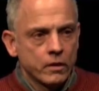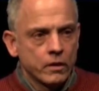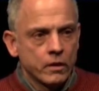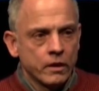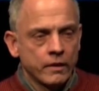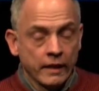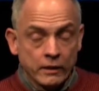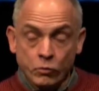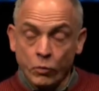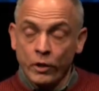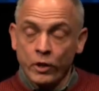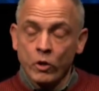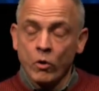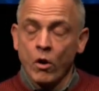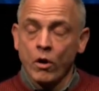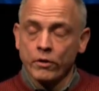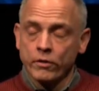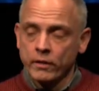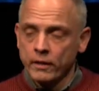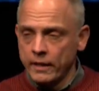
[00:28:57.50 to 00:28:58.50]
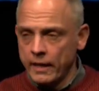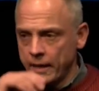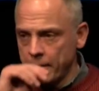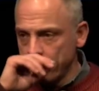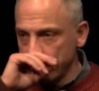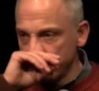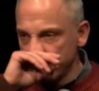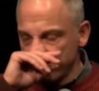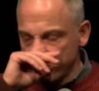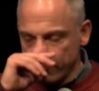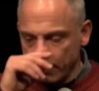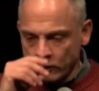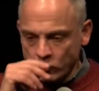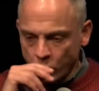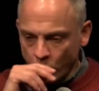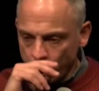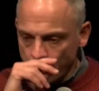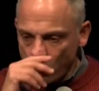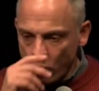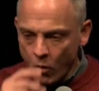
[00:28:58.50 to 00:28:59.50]
And that's where you are today. That's
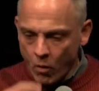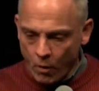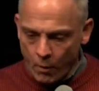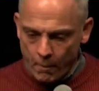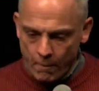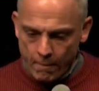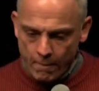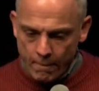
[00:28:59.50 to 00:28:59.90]
where you are.